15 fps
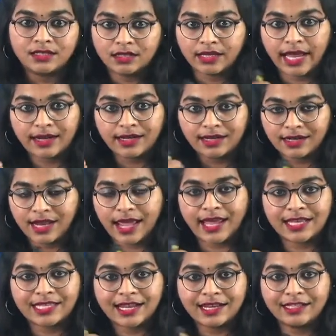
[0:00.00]
exactly the
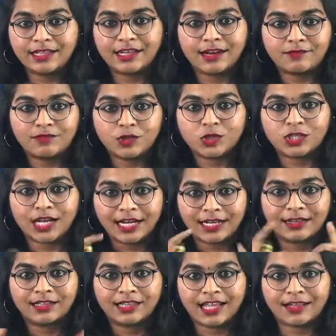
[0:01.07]
refrigerator there, the
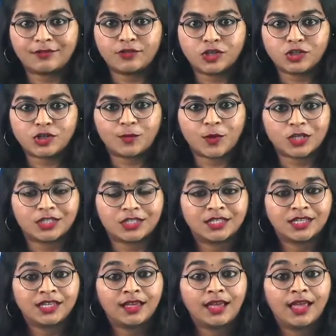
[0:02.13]
freezer box.
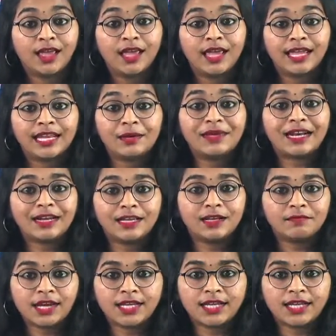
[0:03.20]
It will be running in minus.